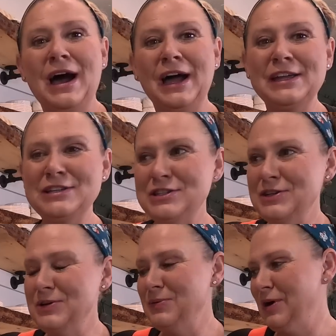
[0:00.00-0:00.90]
I
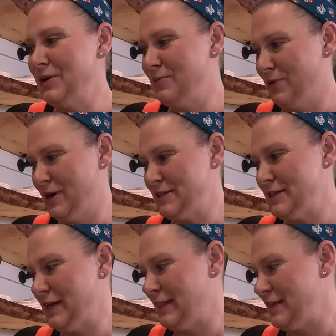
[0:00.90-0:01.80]
do want
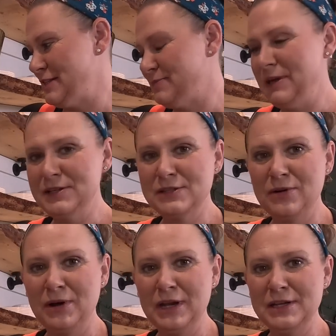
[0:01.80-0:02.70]
to get these beans
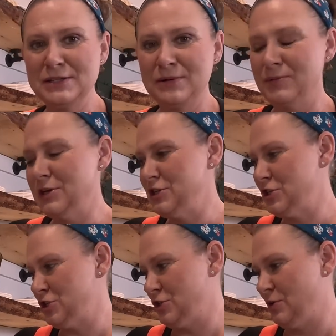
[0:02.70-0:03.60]
going, and so I wanted
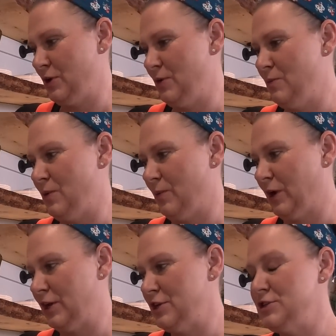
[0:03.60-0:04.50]
to show you what we're
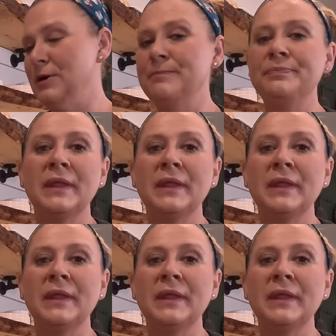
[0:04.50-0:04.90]
gonna do.